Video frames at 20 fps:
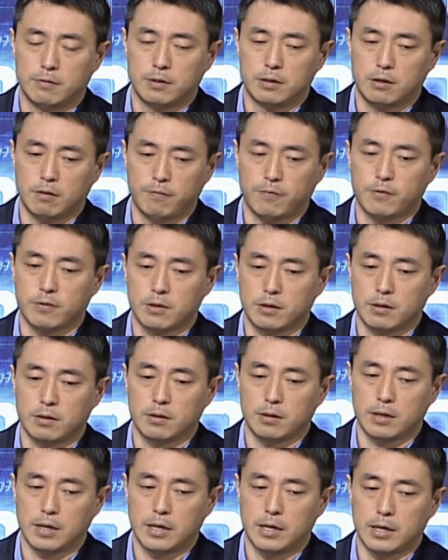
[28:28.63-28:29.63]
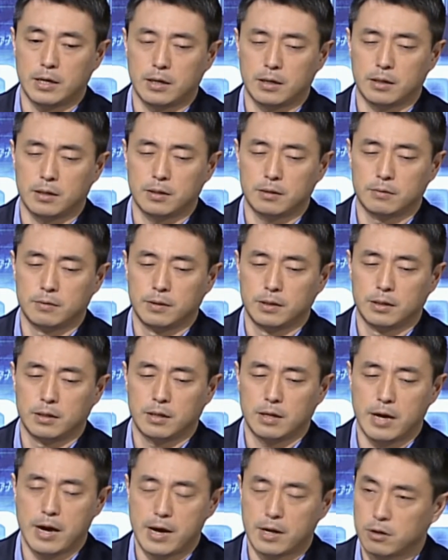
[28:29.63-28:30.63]
different uh,
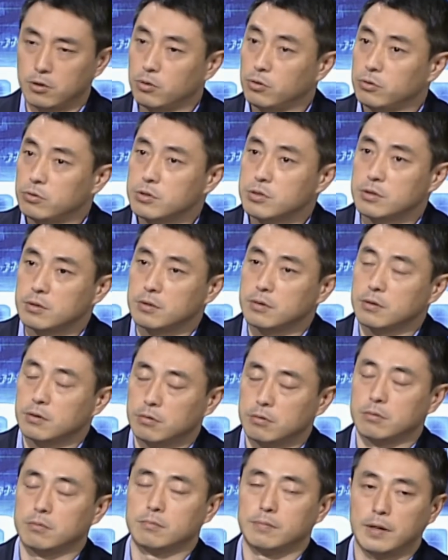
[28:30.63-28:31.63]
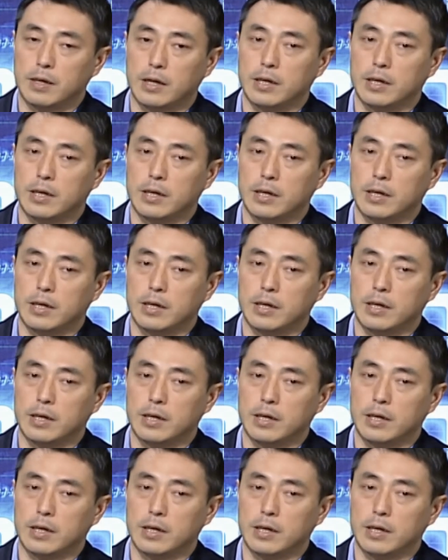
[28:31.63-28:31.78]
angles. Yes.